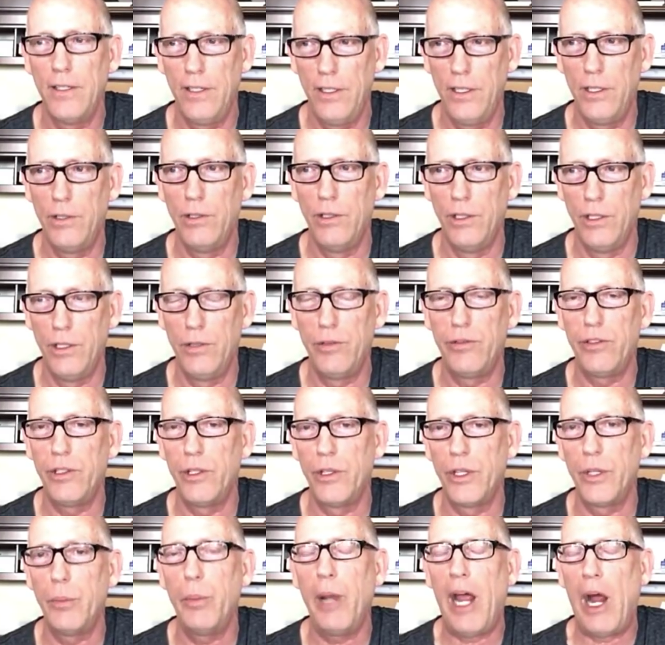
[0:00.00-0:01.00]
Do you
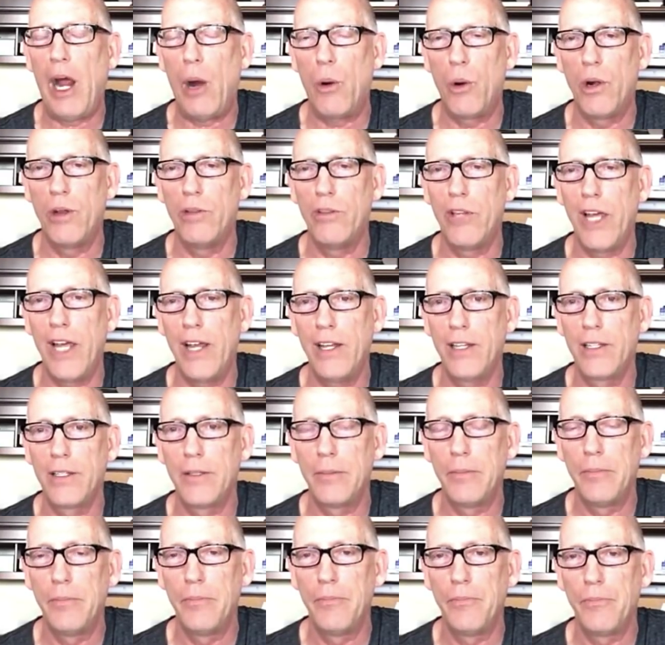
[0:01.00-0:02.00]
feel the power of that?
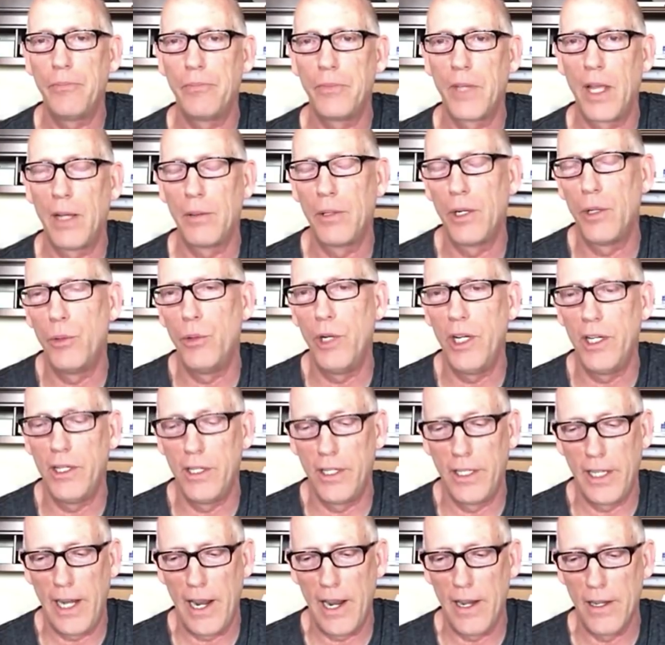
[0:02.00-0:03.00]
I'm going to read
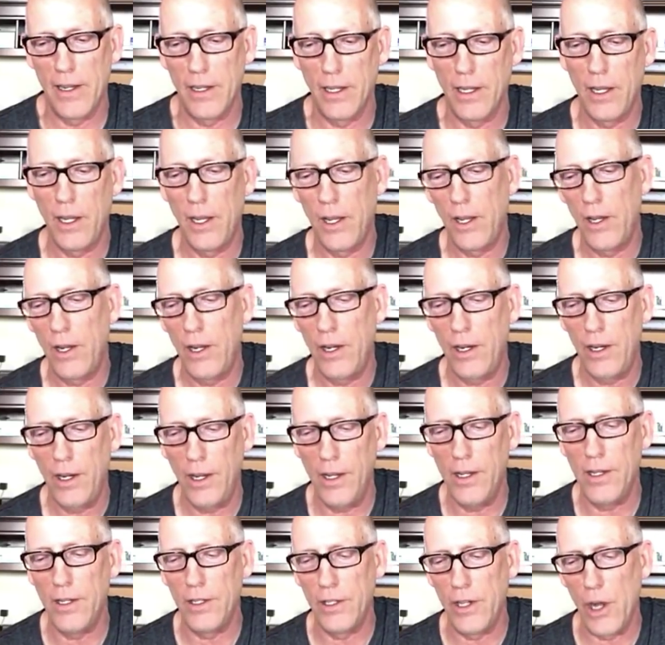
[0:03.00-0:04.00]
it again.
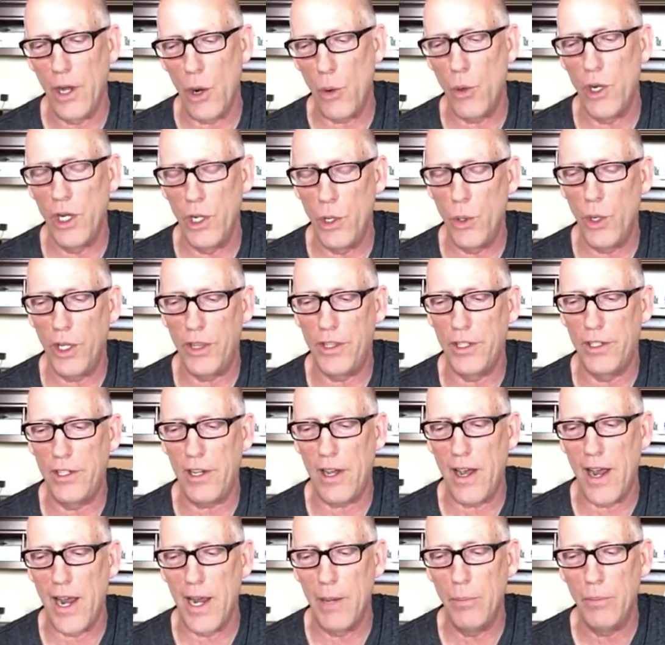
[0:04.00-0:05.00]
No one knew at the
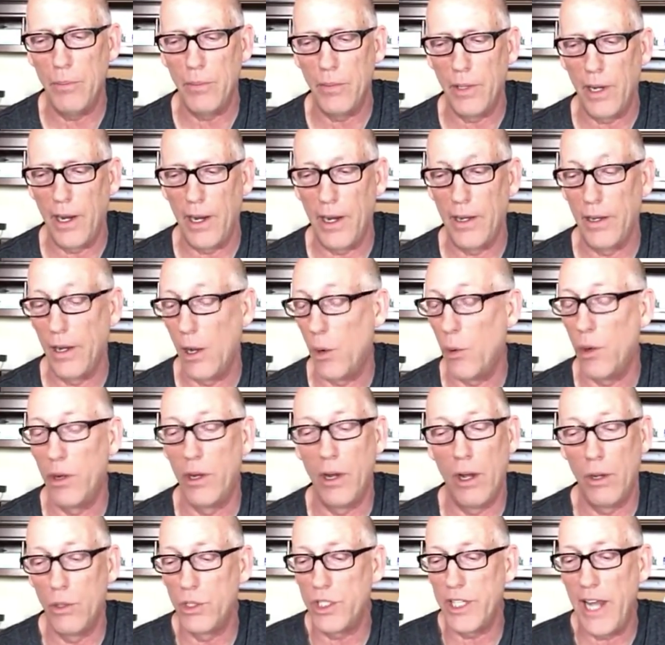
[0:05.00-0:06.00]
time, and no
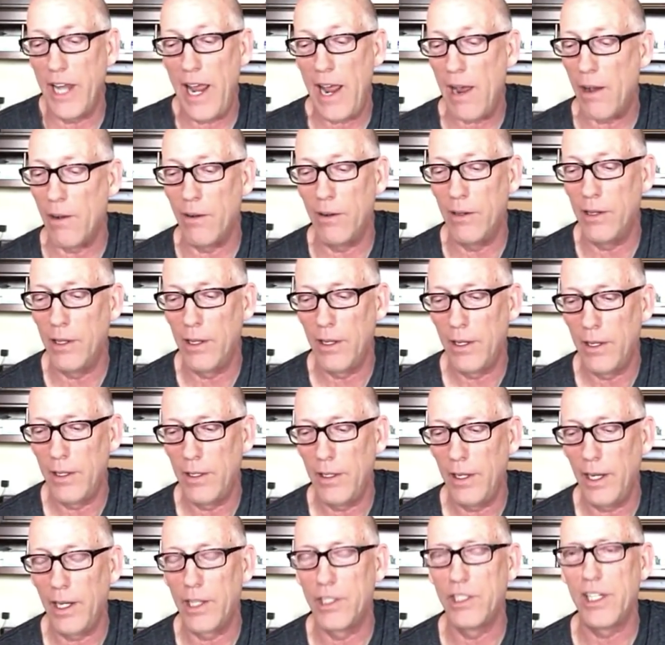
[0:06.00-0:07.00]
one knows now,
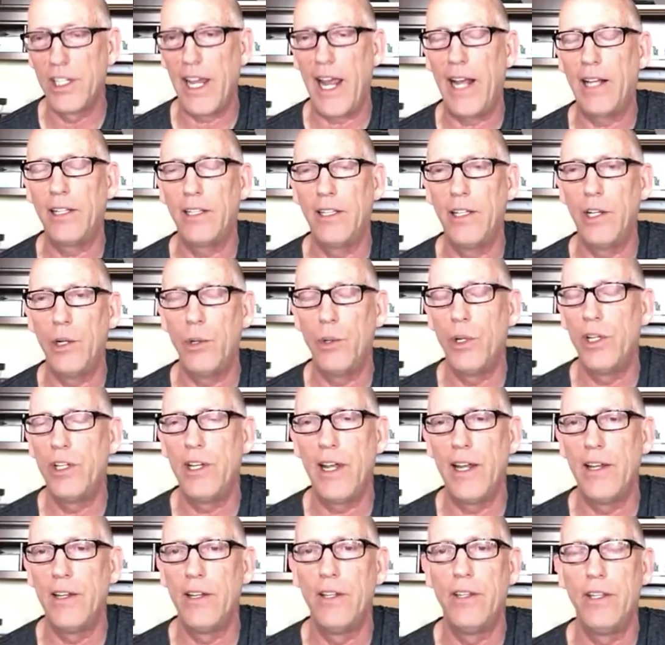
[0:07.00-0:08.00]
exactly who
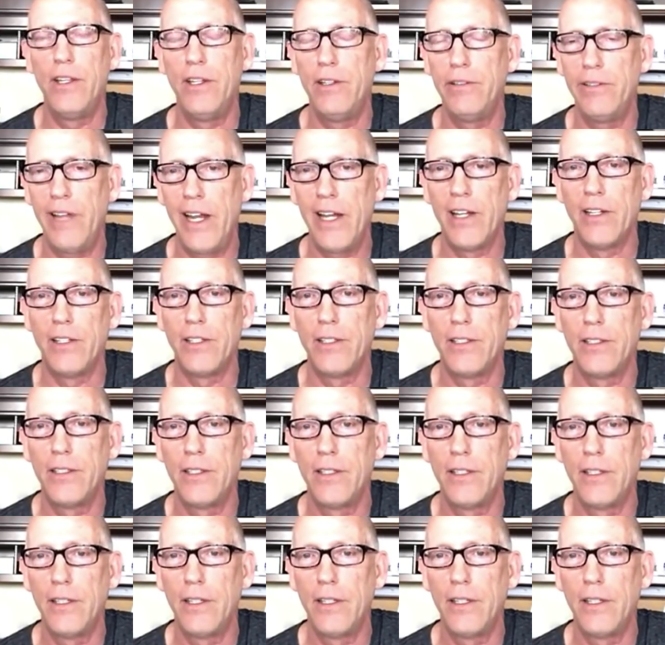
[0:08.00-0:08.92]
attended the event.